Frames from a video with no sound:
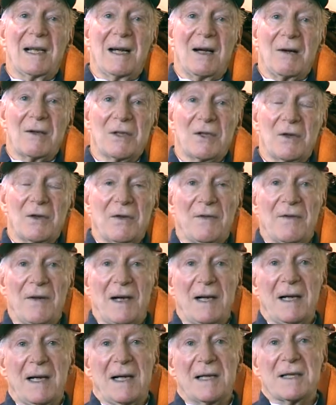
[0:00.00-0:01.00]
how I was going to
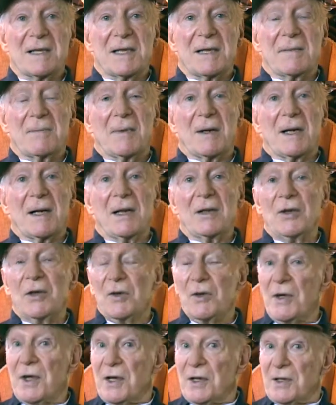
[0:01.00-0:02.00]
finance it, but on
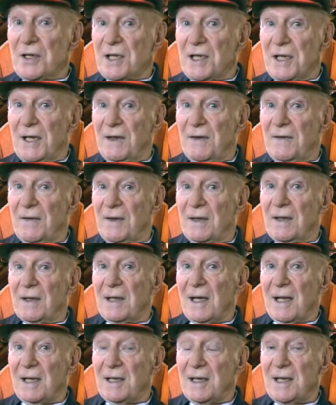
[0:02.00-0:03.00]
New Year's Eve,
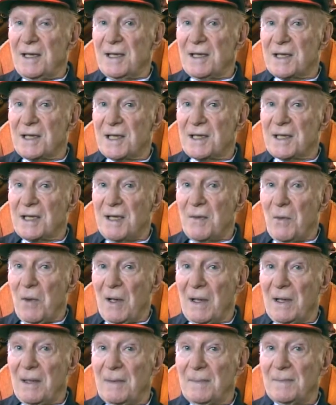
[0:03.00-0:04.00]

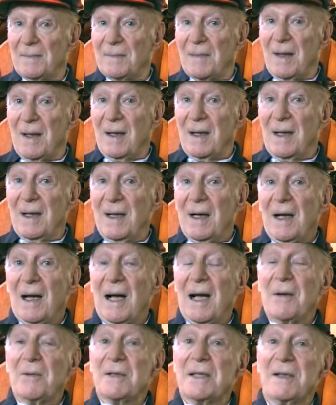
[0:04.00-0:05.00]
1961,
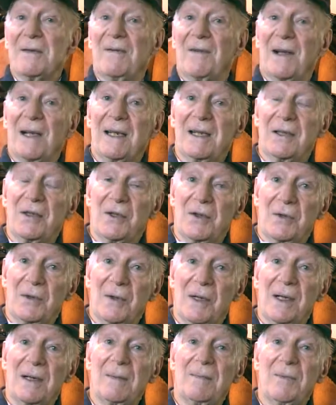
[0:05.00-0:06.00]
I was invited
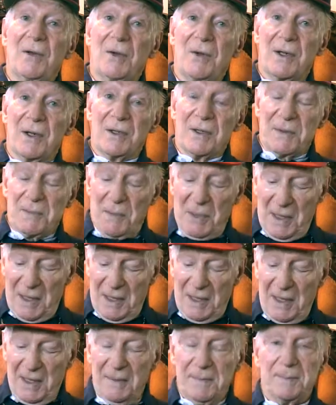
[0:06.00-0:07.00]
to a New Year's
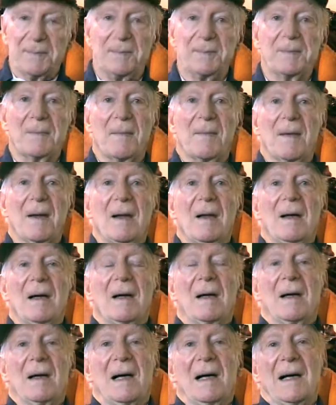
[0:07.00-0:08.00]
party.
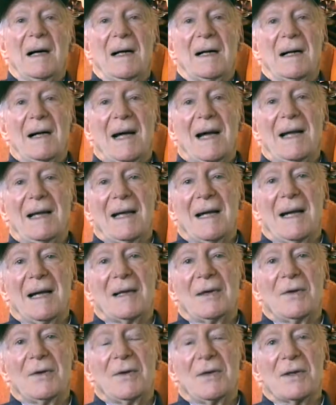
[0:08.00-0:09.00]
And at
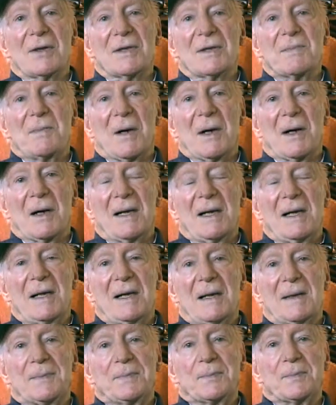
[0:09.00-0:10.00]
that New Year's party,
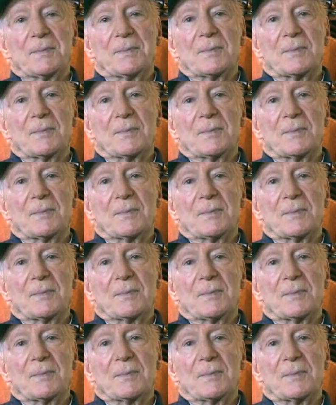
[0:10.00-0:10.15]
an